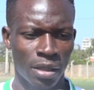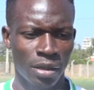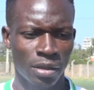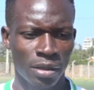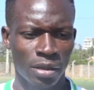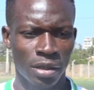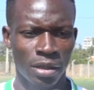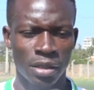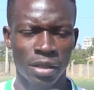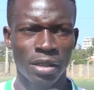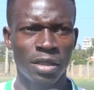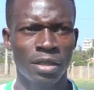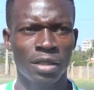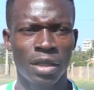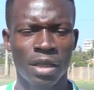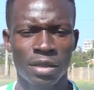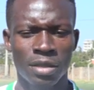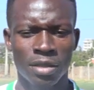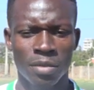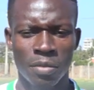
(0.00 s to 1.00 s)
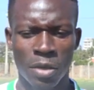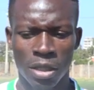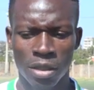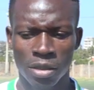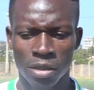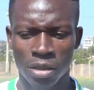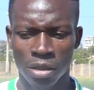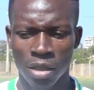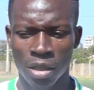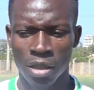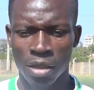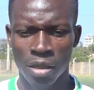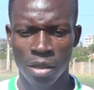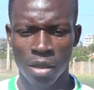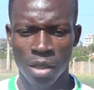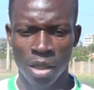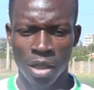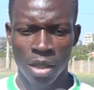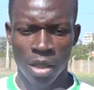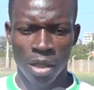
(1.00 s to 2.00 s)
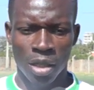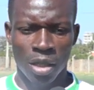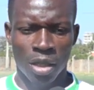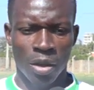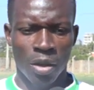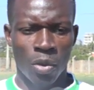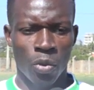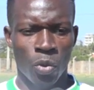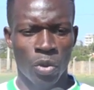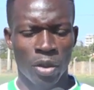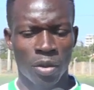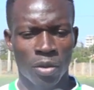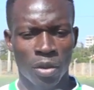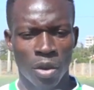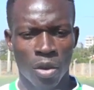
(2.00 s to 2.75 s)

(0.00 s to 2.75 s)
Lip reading: in the stands. But with